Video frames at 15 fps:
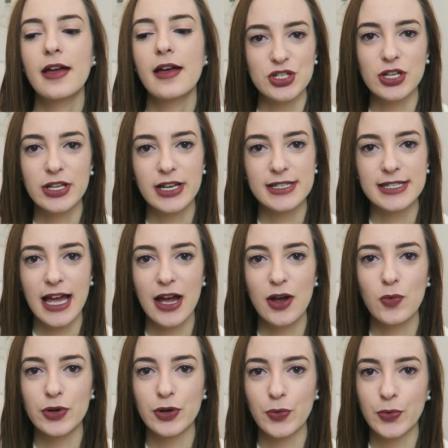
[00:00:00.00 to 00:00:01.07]
especially because I
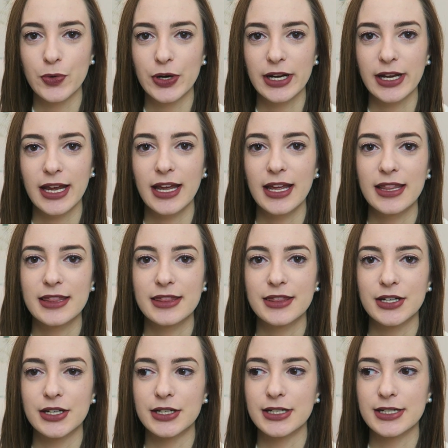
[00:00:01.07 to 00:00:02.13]
want to work in
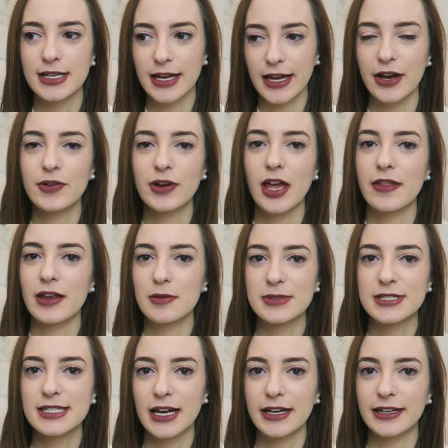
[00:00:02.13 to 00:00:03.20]
the area that I'm
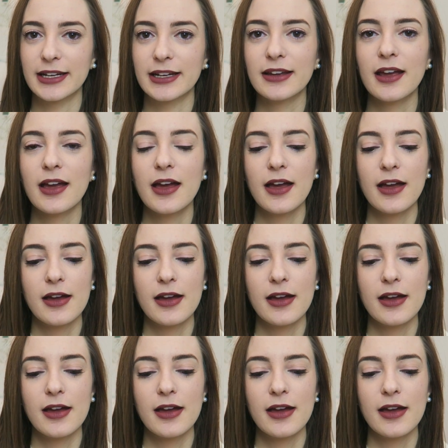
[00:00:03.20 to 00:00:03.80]
studying.